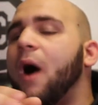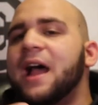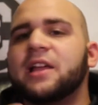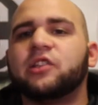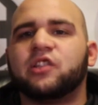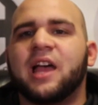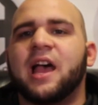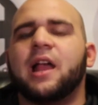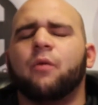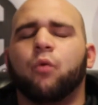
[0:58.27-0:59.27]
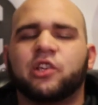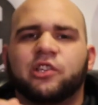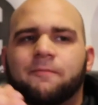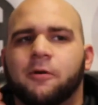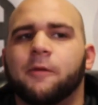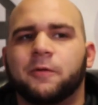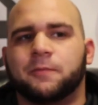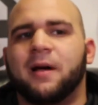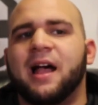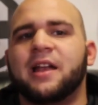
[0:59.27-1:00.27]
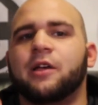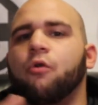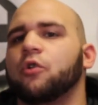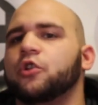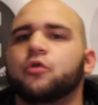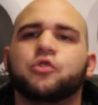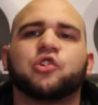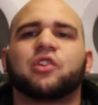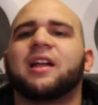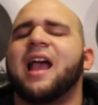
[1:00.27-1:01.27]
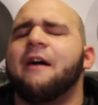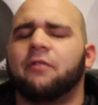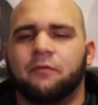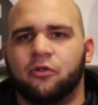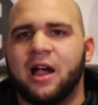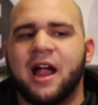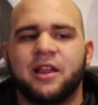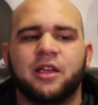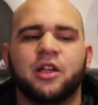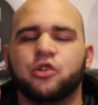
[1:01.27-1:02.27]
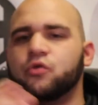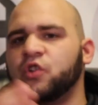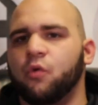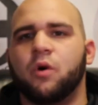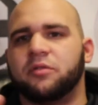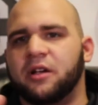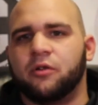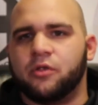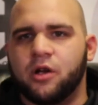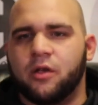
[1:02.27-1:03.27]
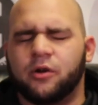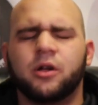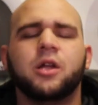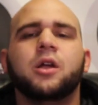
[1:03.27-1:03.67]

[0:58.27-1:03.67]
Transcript: Why is that, and what's the purpose behind it, or do you just like having variety and using one thing or the other?